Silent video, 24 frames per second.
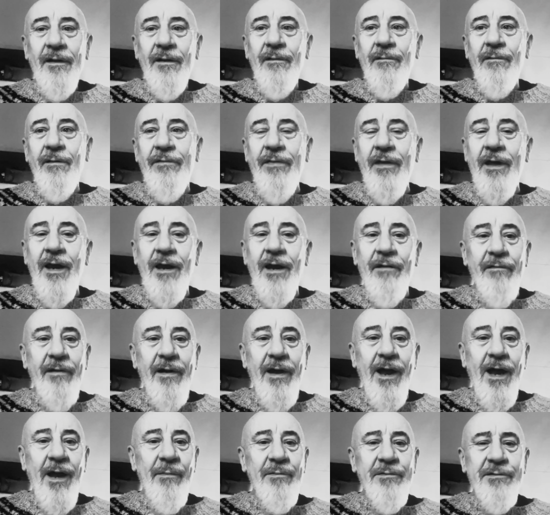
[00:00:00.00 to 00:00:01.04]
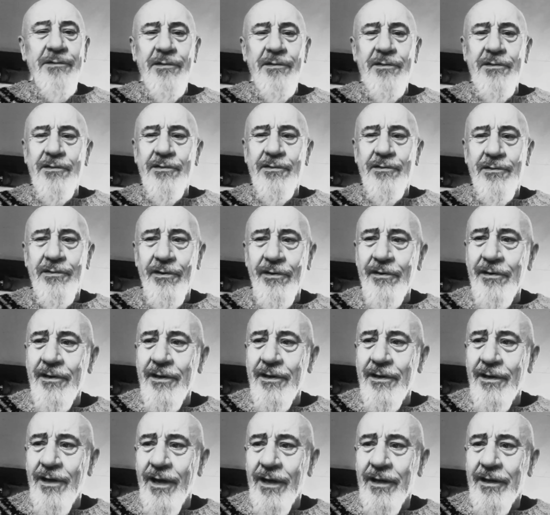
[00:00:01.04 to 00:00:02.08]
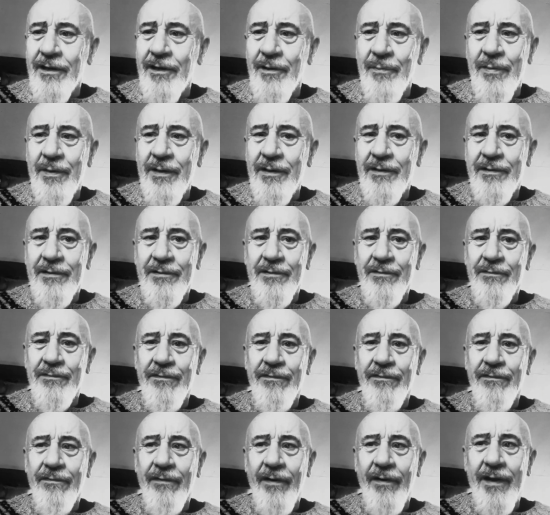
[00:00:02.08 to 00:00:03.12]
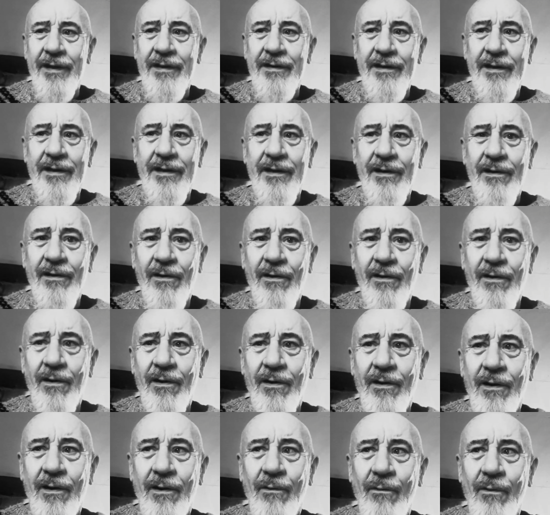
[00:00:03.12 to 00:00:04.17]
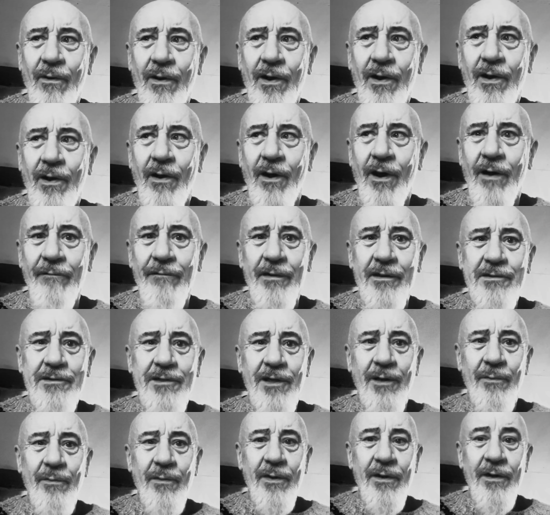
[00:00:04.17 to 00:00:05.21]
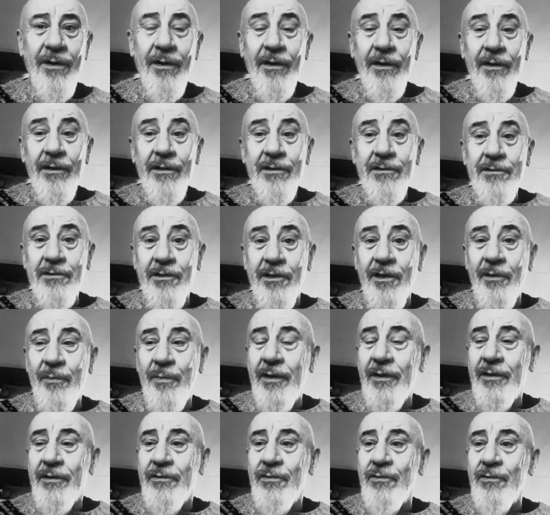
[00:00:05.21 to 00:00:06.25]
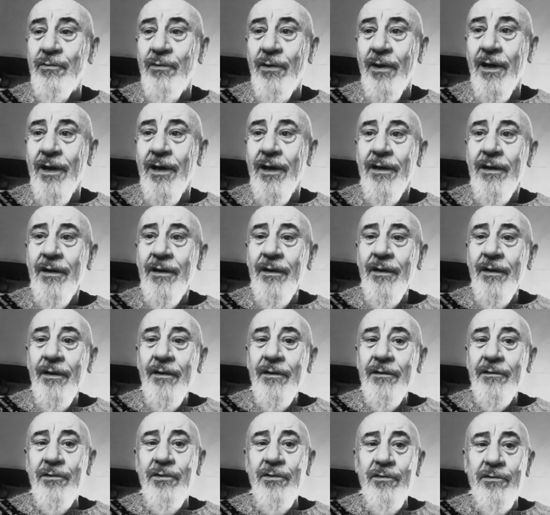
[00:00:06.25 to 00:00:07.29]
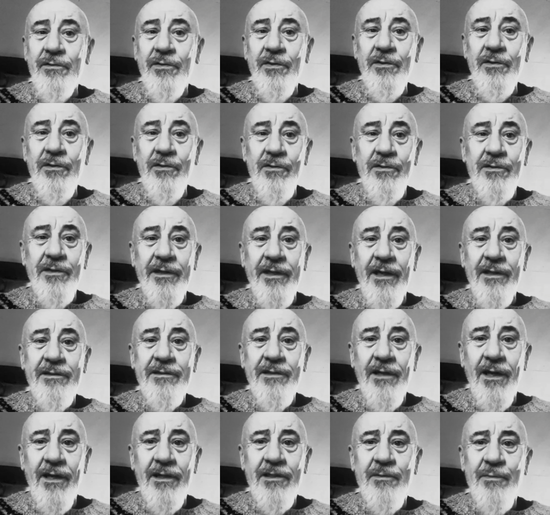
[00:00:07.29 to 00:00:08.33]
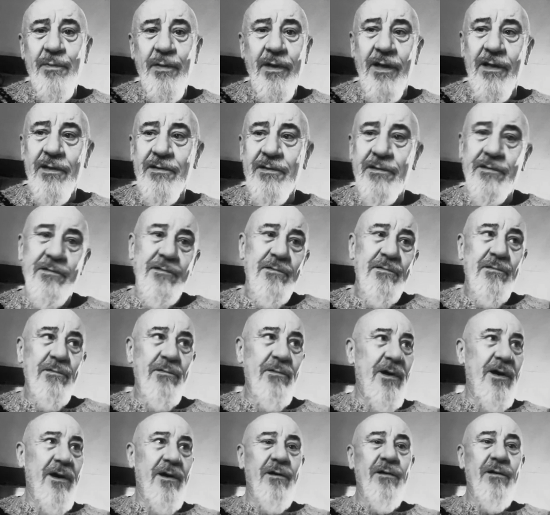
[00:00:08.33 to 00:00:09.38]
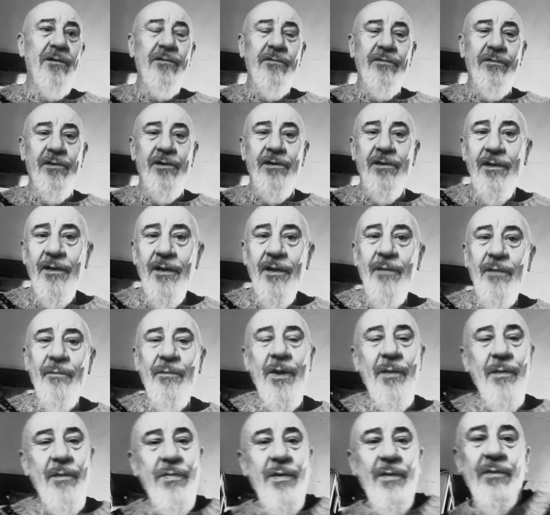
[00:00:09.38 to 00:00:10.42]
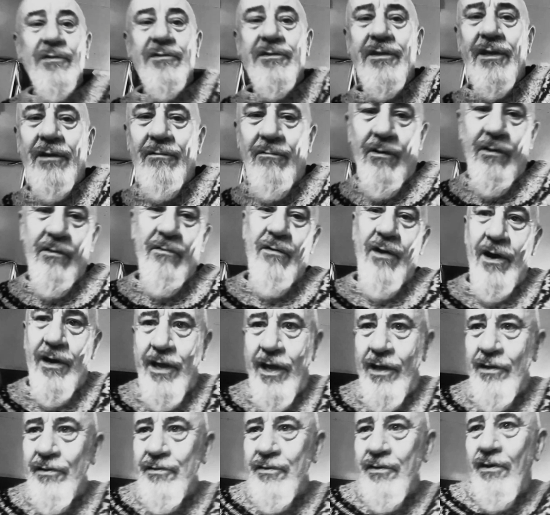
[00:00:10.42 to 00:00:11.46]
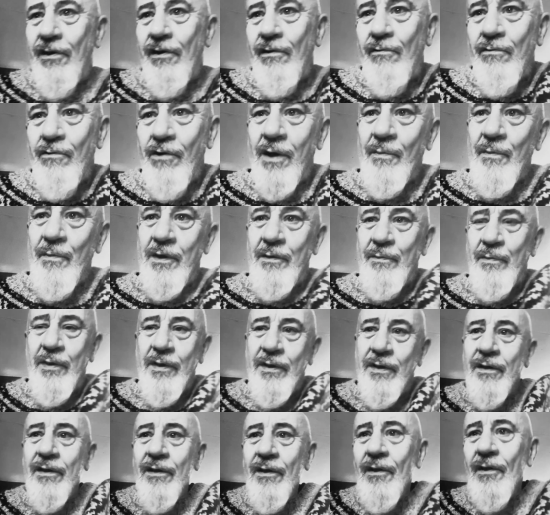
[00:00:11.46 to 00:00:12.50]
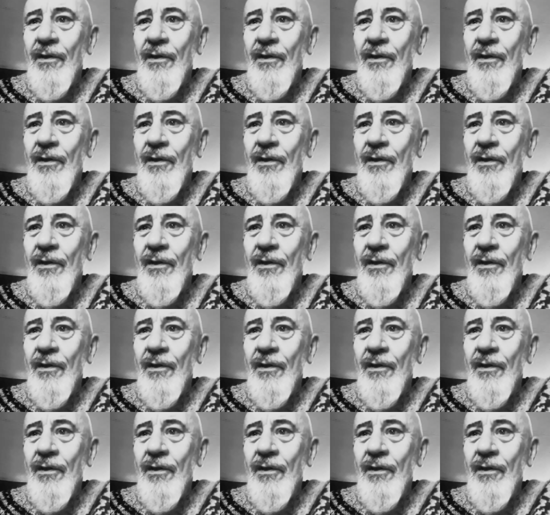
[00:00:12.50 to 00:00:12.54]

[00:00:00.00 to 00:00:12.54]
Well, if that ever happens, it's certainly not going to be to fight in a conflict somewhere. It's going to be to use against us because, well, they're, remember people say, well, I can't see our own army being